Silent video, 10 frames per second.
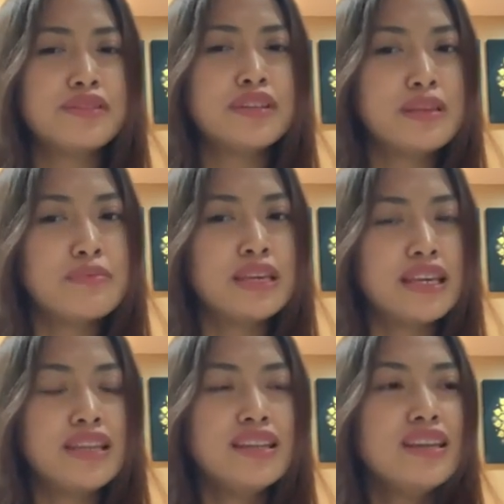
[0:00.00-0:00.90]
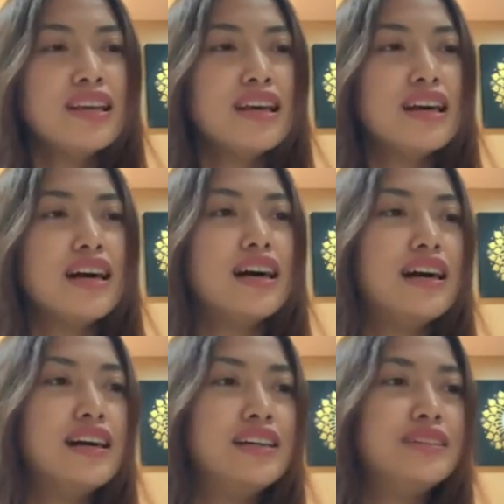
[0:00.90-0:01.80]
really mean.
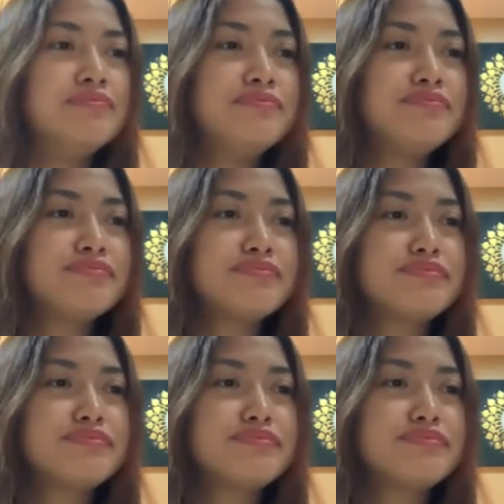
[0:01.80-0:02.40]
Um,